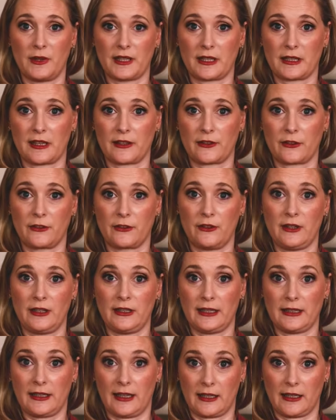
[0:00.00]

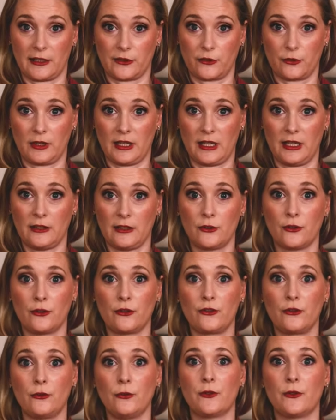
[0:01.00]
medicasocete and allantoin to
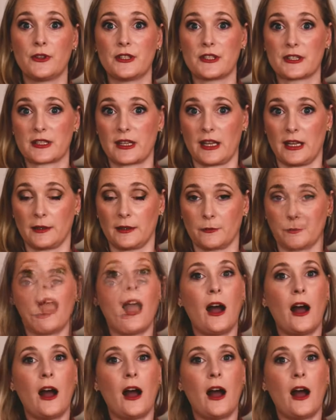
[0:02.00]
soothe the skin.